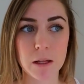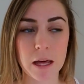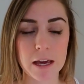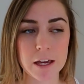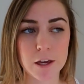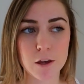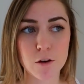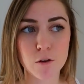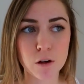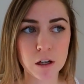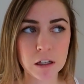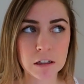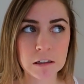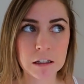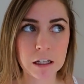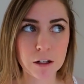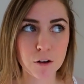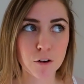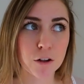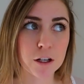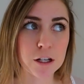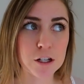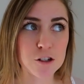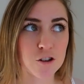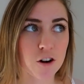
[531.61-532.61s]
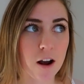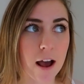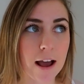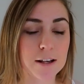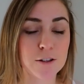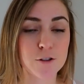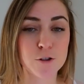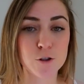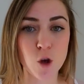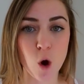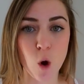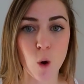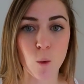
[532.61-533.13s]
Like, you can literally try
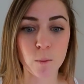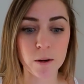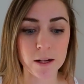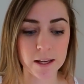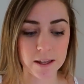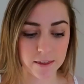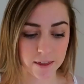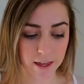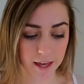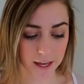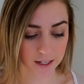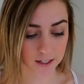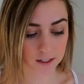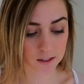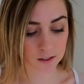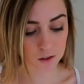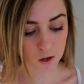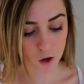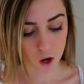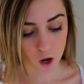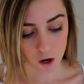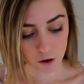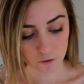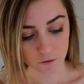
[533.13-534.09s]
so many things